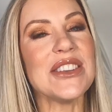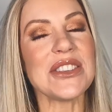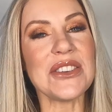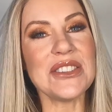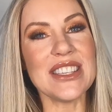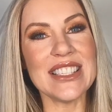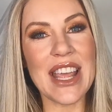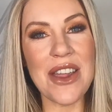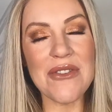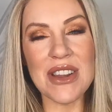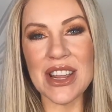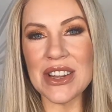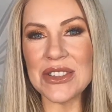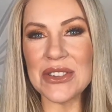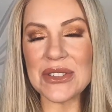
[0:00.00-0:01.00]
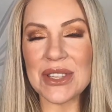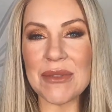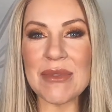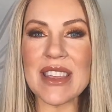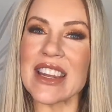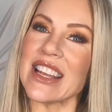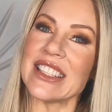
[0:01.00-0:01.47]
So today we're gonna do
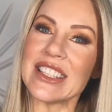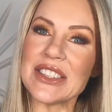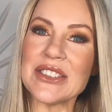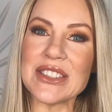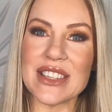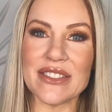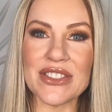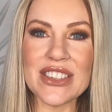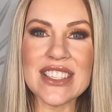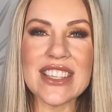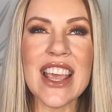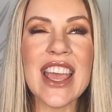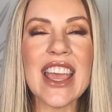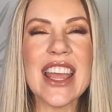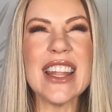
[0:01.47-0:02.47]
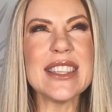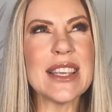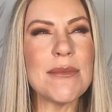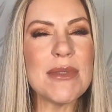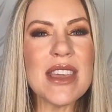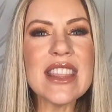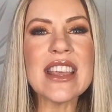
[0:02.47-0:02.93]
something a little different. It's
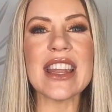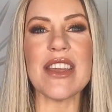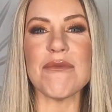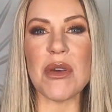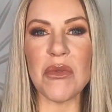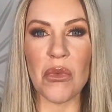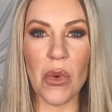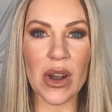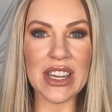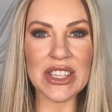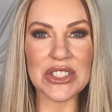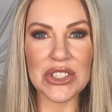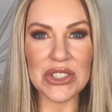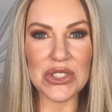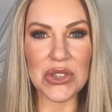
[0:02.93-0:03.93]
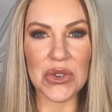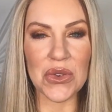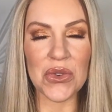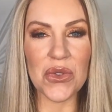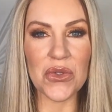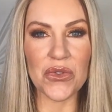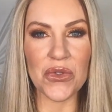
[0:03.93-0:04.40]
something that I've been wanting to
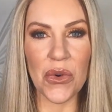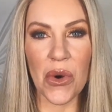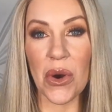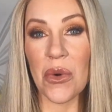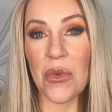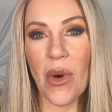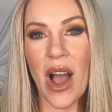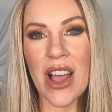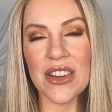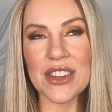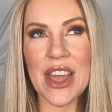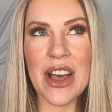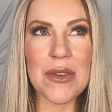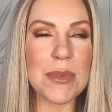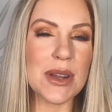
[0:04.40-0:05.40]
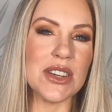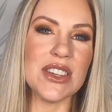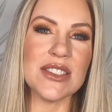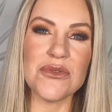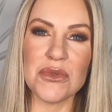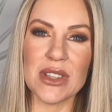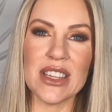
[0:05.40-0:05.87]
do for a while now, but I
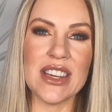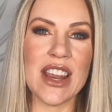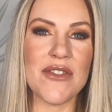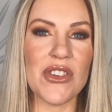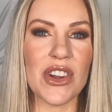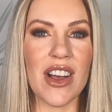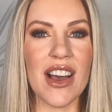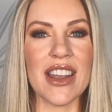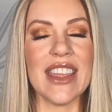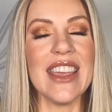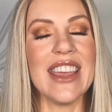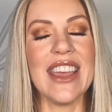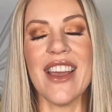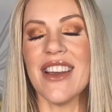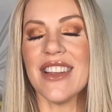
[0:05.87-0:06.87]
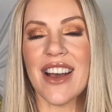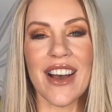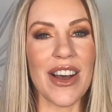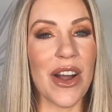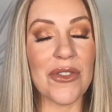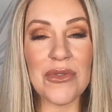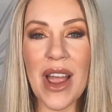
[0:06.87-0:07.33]
just really never got
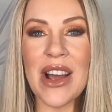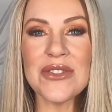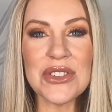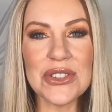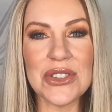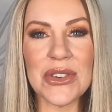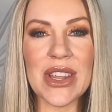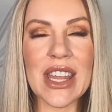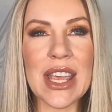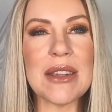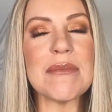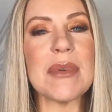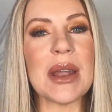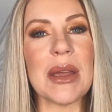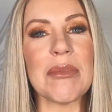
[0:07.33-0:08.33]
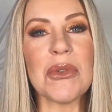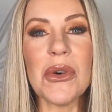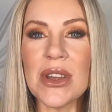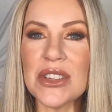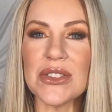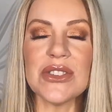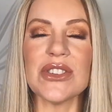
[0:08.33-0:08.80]
around to doing it. But I'm
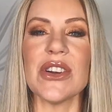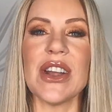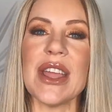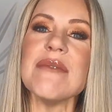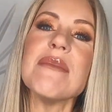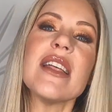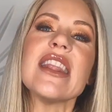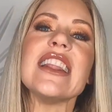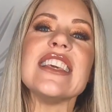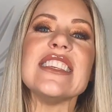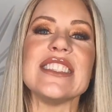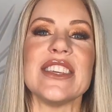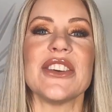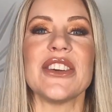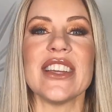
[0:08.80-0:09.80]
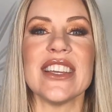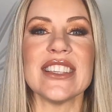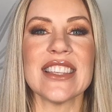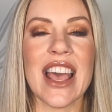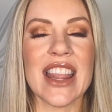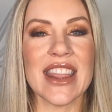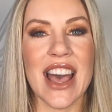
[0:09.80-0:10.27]
going to start a monthly
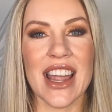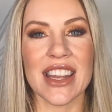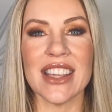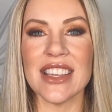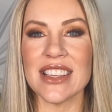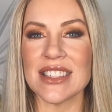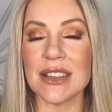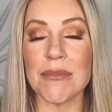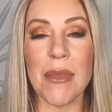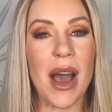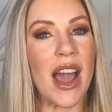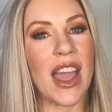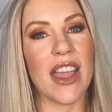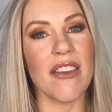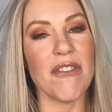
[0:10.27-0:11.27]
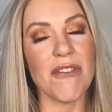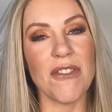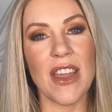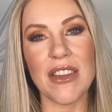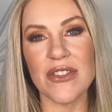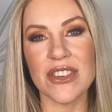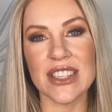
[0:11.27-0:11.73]
series, and that is my
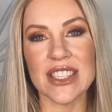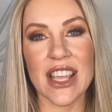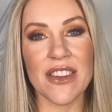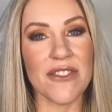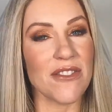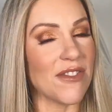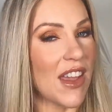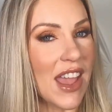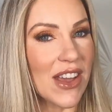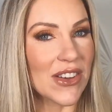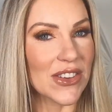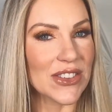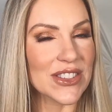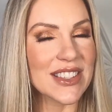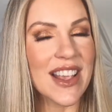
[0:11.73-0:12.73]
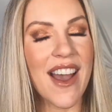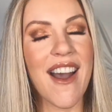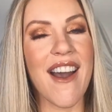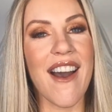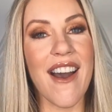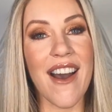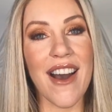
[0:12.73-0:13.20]
favorites and fails
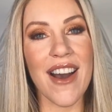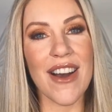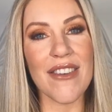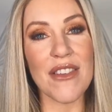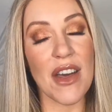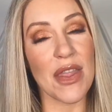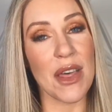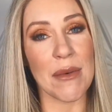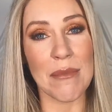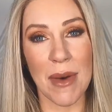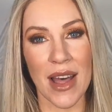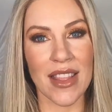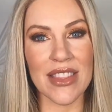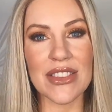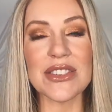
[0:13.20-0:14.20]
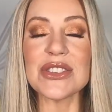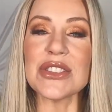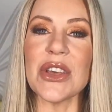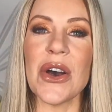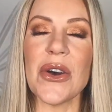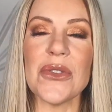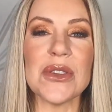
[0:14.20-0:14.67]
of the month.
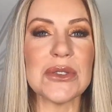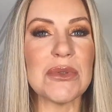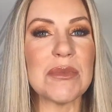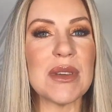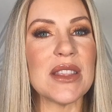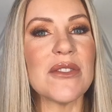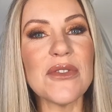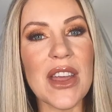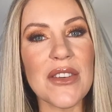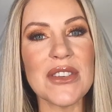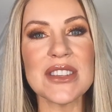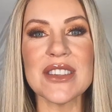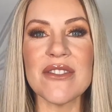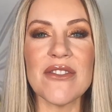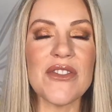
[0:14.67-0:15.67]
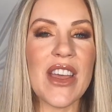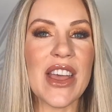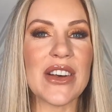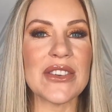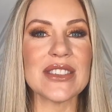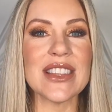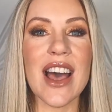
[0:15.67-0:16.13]
So this will be the favorites and
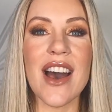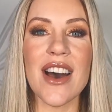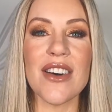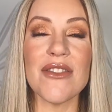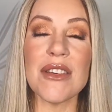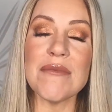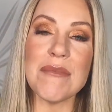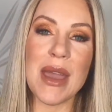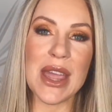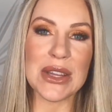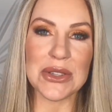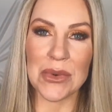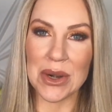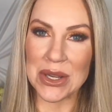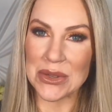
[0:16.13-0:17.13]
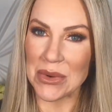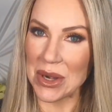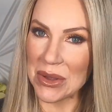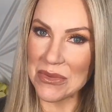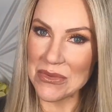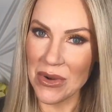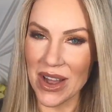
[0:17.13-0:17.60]
fails of May
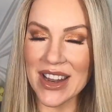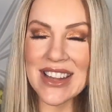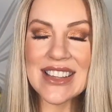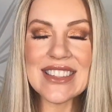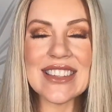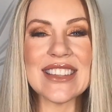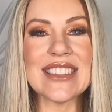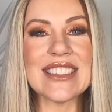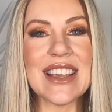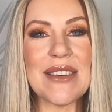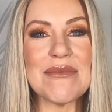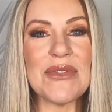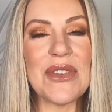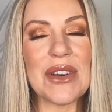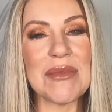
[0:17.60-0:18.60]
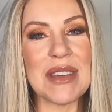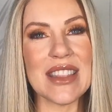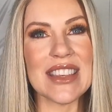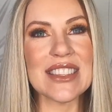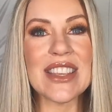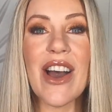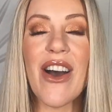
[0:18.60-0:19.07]
2021, since I'm filming
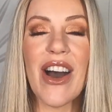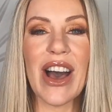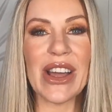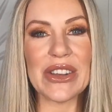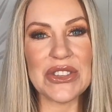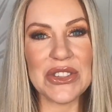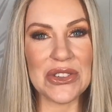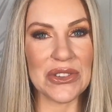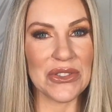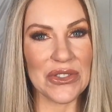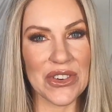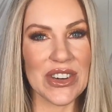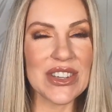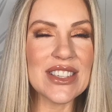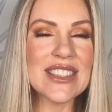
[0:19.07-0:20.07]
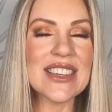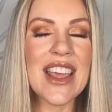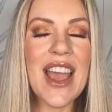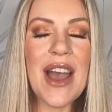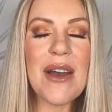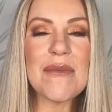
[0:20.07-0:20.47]
this on June 1st.